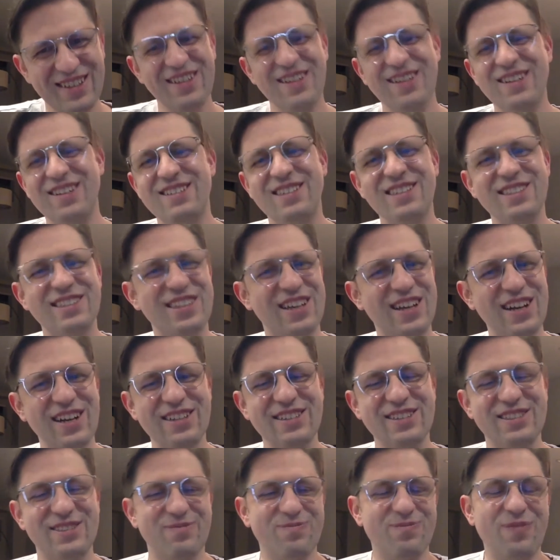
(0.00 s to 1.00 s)
Just
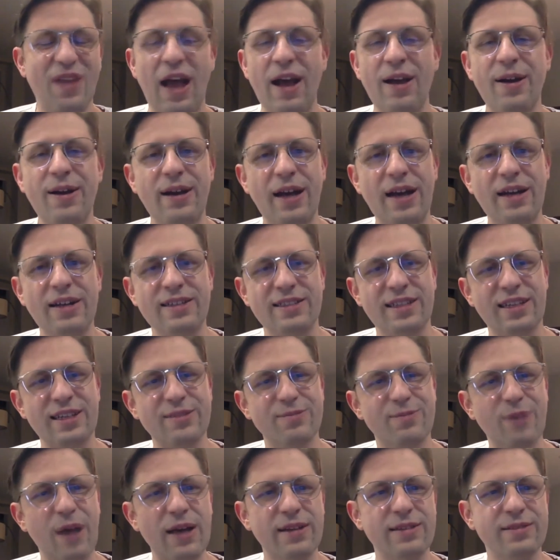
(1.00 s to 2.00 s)
because as
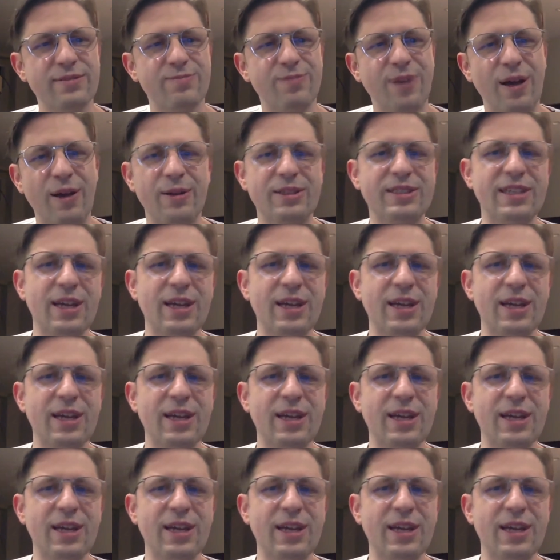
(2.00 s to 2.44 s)
I